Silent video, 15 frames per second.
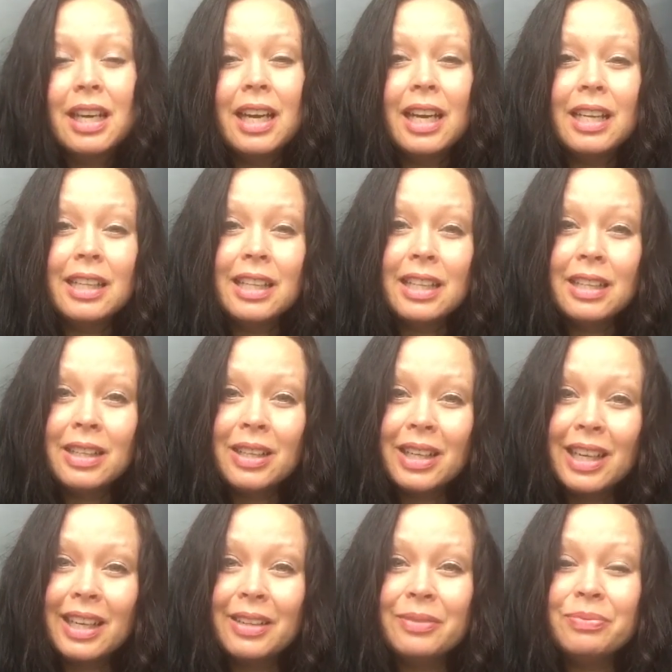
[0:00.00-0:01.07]

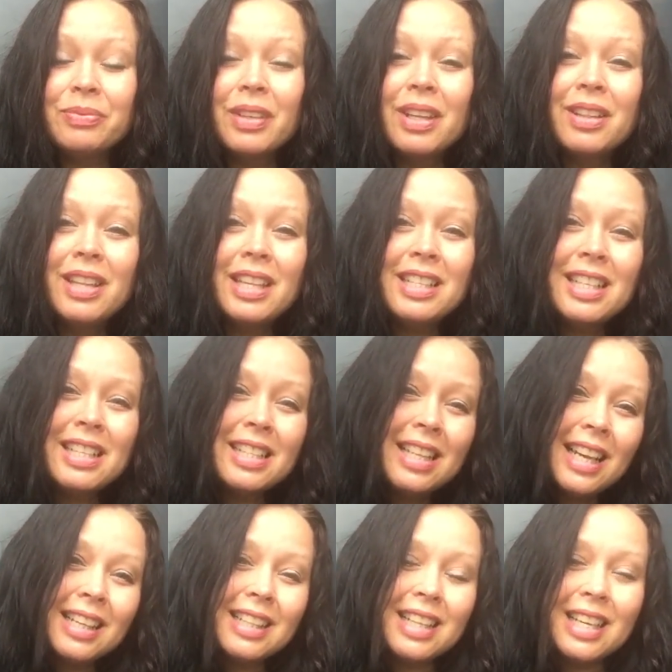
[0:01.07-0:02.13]
And this is
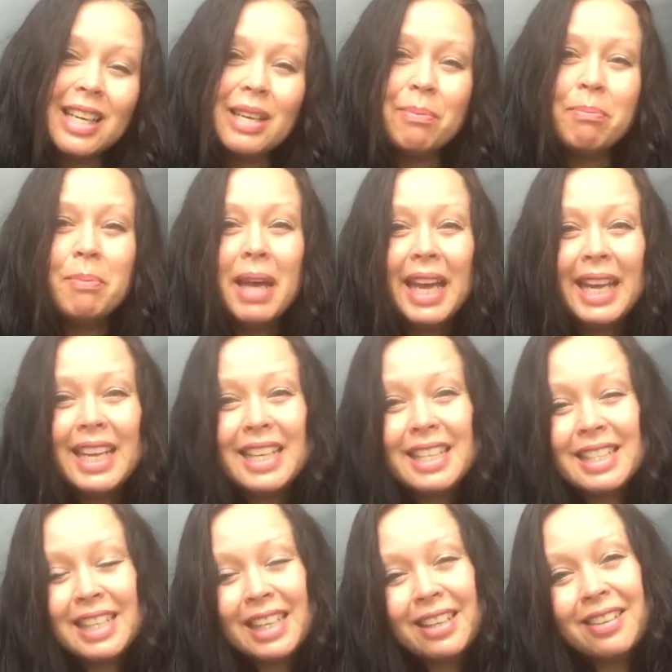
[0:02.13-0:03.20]
like the main
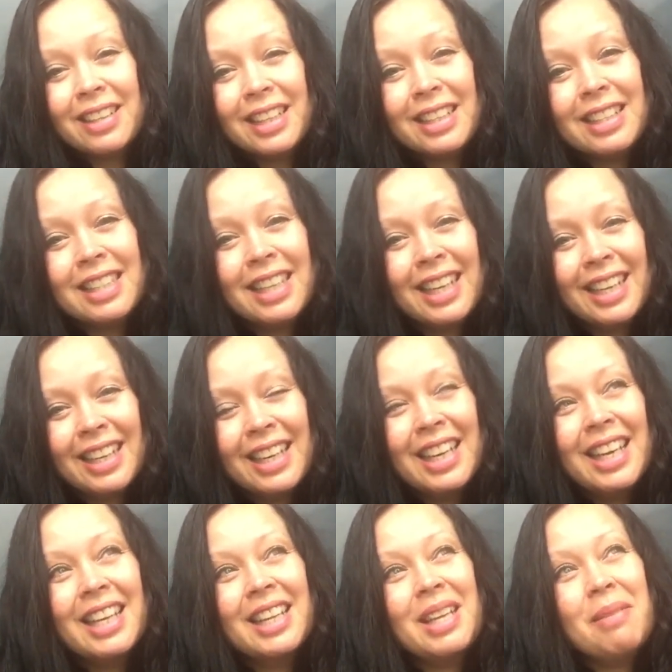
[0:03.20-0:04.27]
secret,
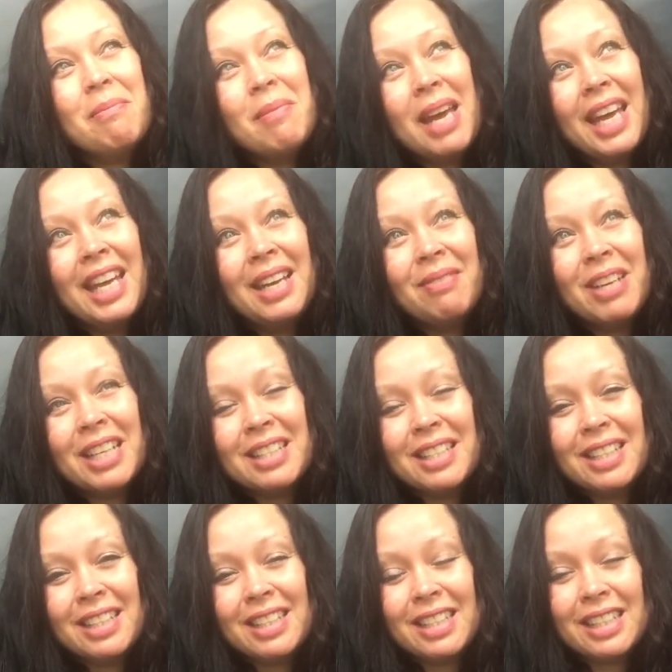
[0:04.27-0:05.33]
the main
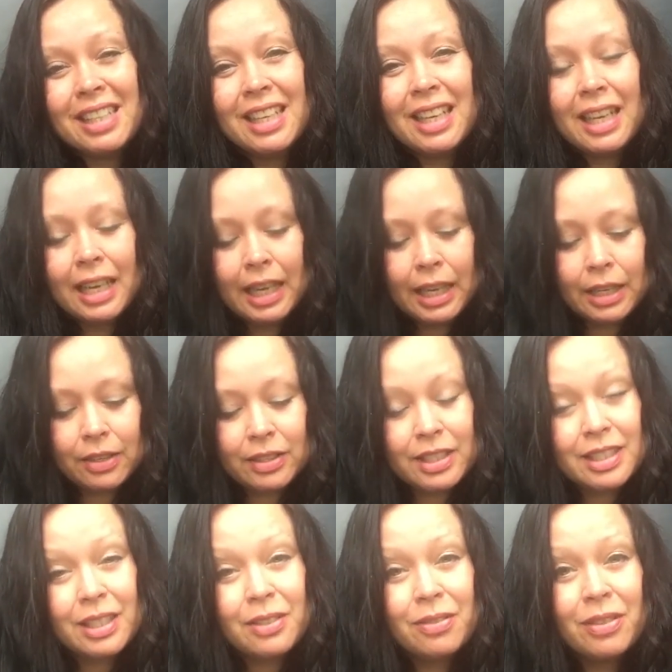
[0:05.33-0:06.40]
message in
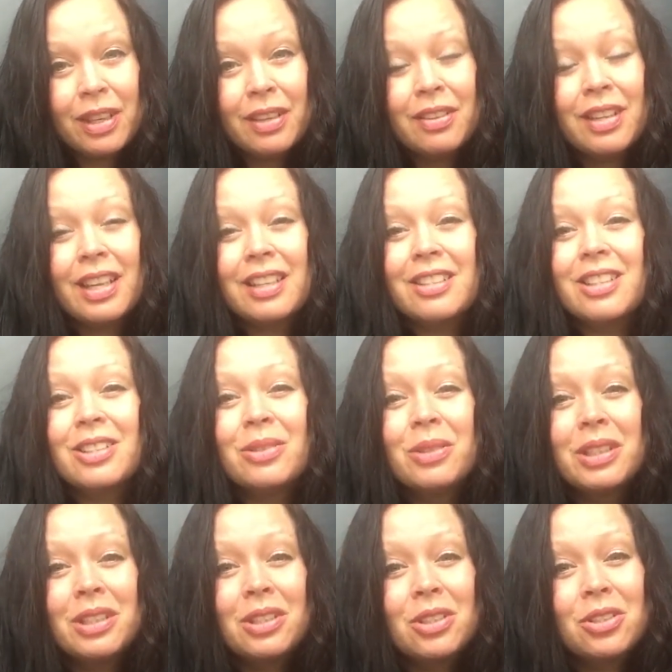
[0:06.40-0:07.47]
Christian faith. And I just
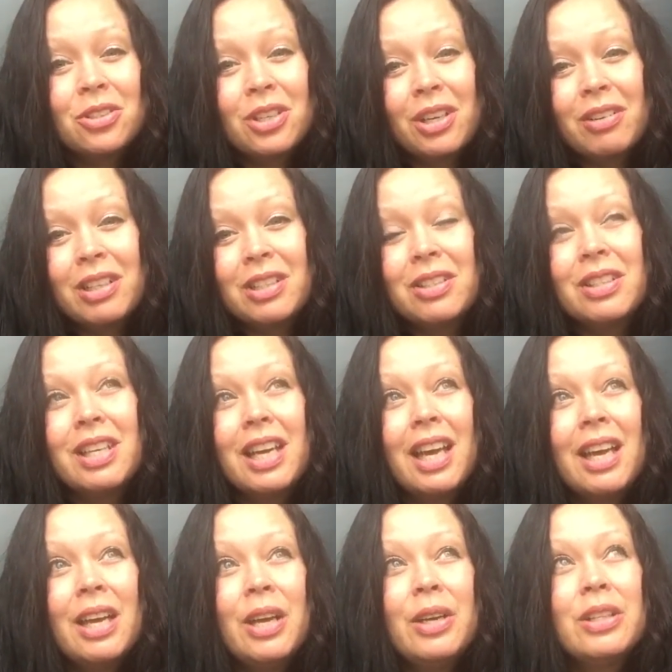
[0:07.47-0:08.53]
wanted to share it today
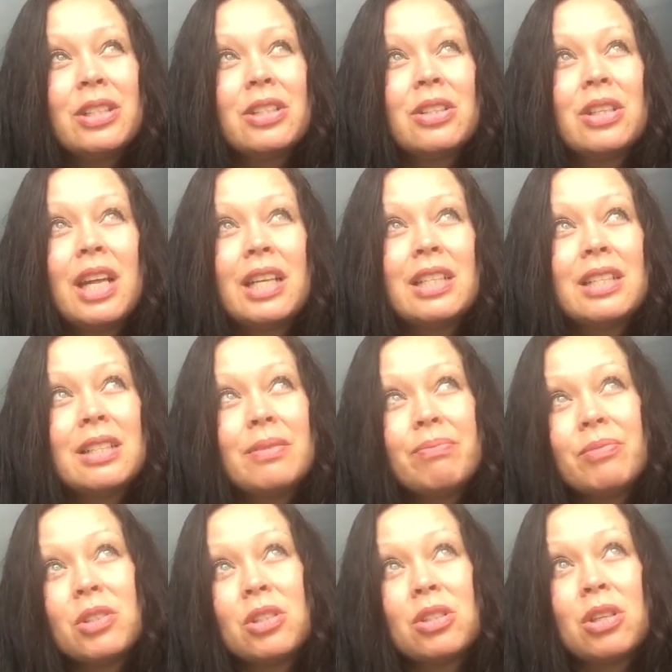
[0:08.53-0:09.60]
so that
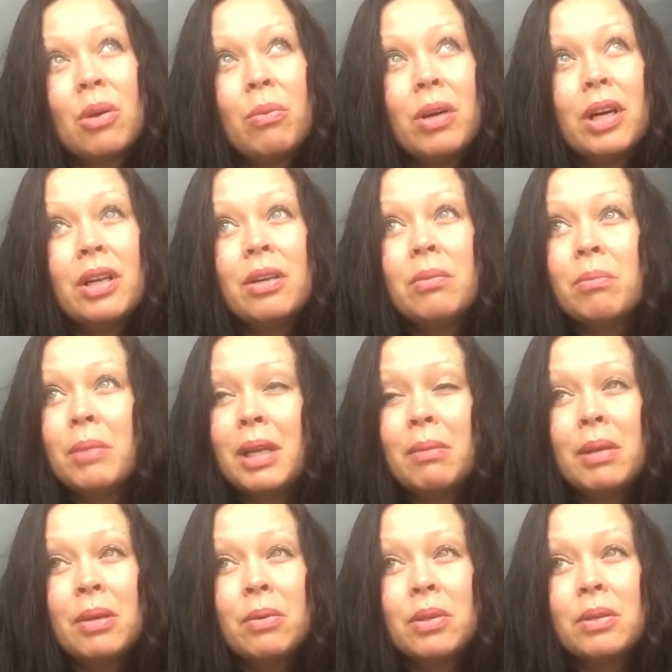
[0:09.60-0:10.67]
someone
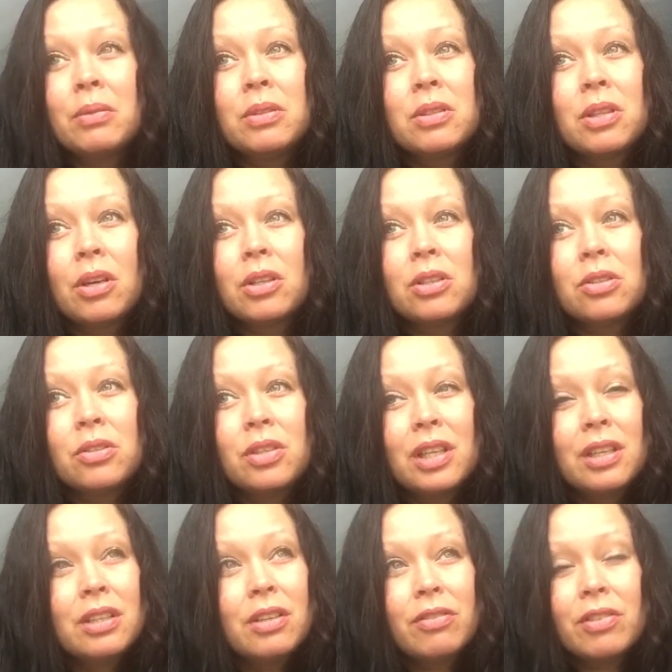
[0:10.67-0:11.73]
maybe would start to
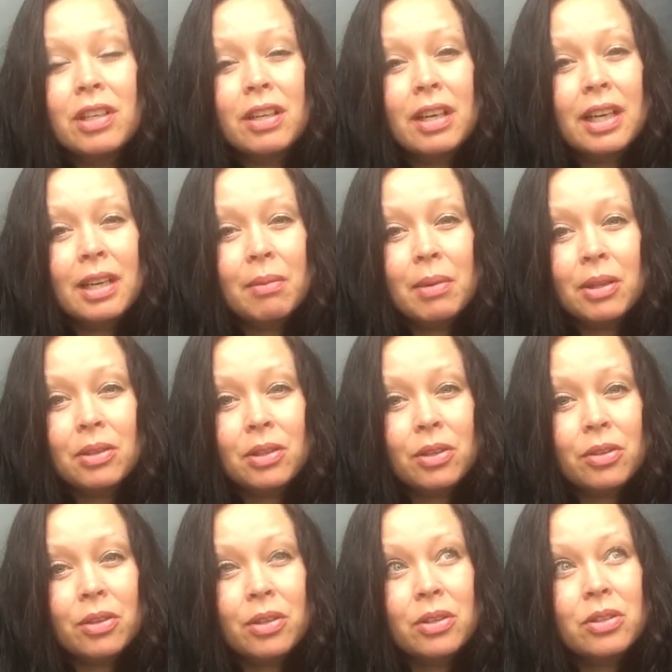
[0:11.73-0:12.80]
think differently about the
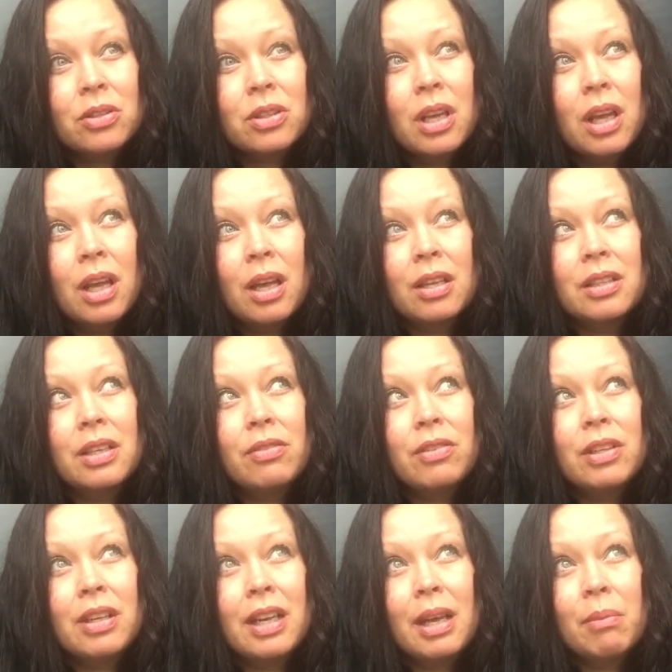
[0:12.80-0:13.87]
cross,
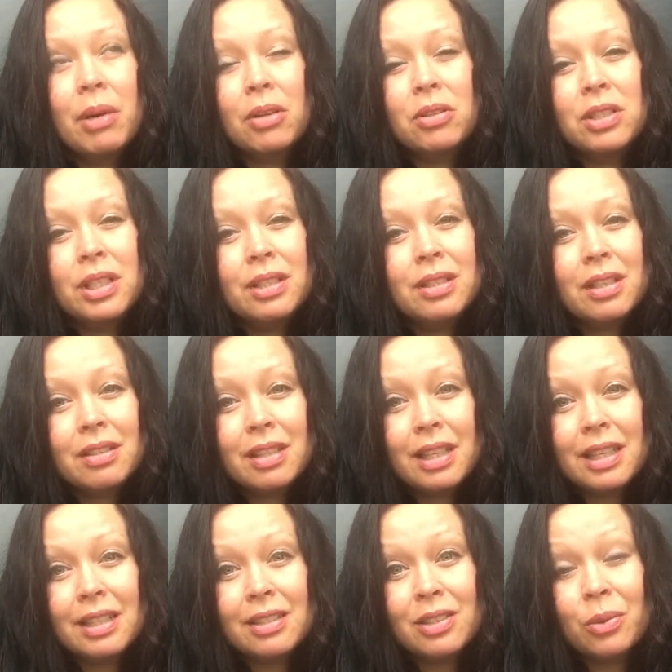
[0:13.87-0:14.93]
differently about Jesus.
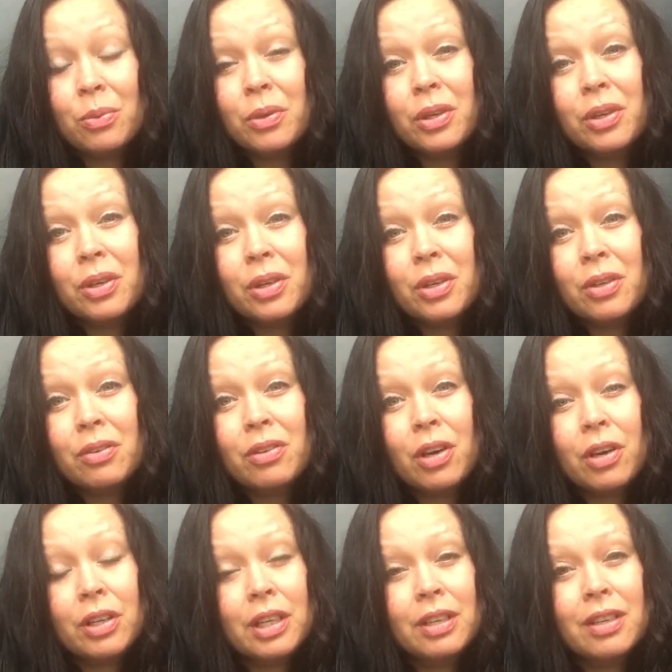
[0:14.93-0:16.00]
He is the Word of
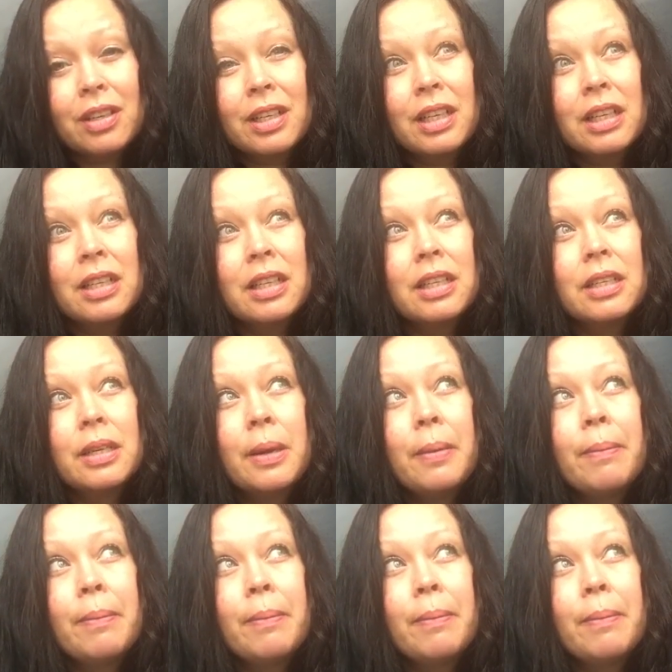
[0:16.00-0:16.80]
God incarnated.